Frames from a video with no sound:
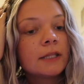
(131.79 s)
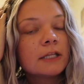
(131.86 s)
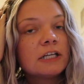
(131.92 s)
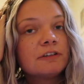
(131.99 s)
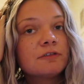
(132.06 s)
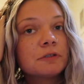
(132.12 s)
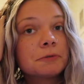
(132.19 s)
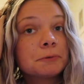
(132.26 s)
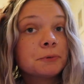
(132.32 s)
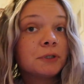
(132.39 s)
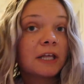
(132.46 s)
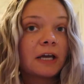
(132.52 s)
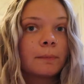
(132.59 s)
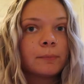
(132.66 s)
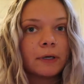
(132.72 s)
the difference
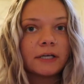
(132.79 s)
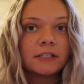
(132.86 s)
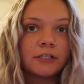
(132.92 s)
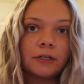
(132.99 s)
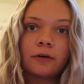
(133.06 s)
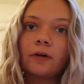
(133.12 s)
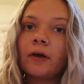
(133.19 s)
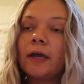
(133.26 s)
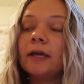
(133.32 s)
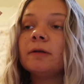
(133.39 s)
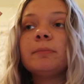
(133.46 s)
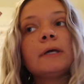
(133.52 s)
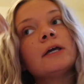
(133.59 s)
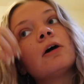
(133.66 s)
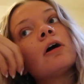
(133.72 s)
between like a brand deal
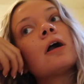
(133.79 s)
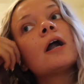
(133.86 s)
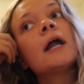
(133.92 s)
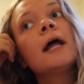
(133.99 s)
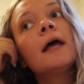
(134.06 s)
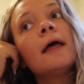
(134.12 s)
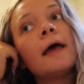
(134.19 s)
and PR